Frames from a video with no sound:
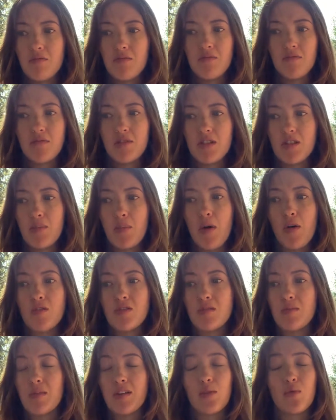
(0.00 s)

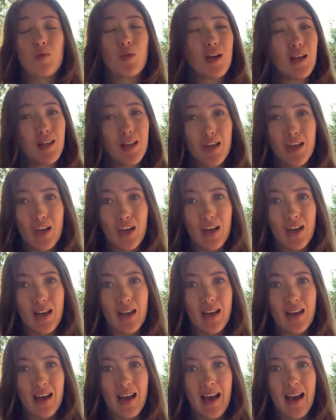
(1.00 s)
supposedly really
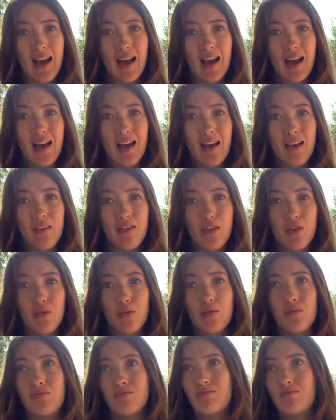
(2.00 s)
good at the
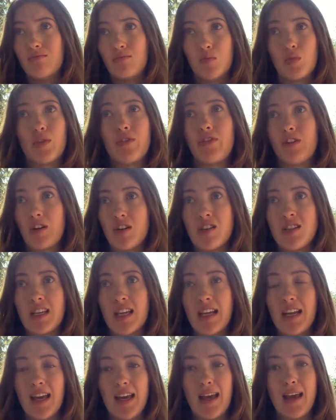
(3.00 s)

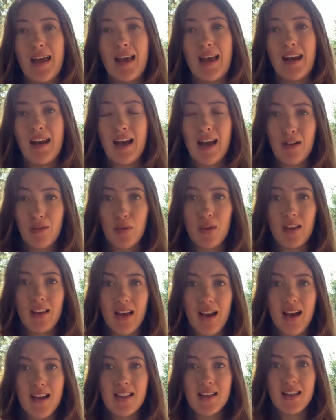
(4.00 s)
reversing it and had a really
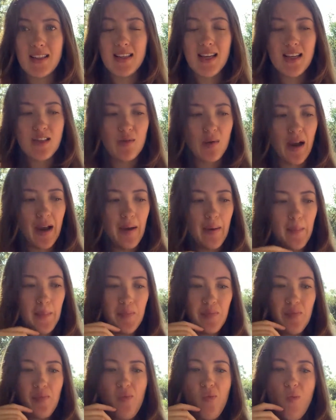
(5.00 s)
high success rate.
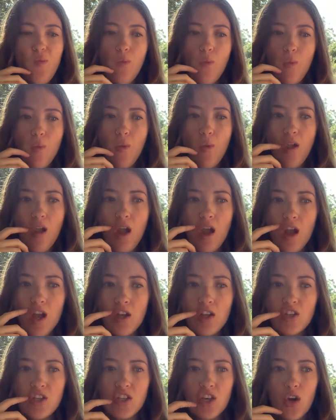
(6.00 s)

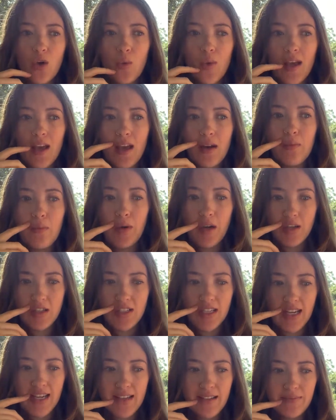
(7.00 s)
So we had
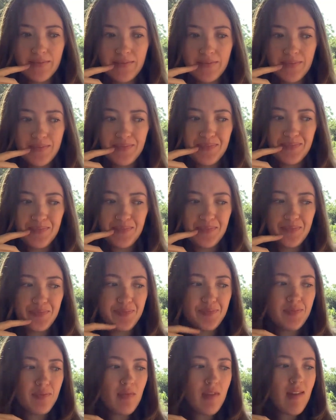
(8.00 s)
booked it,
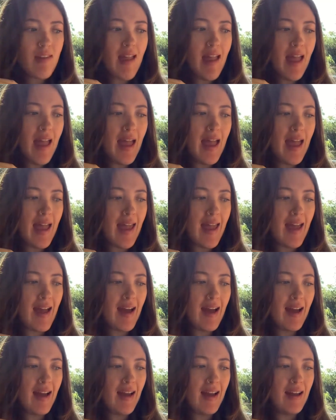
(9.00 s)

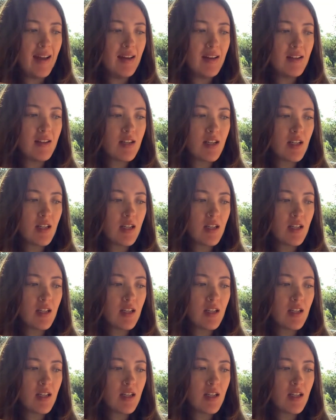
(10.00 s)
and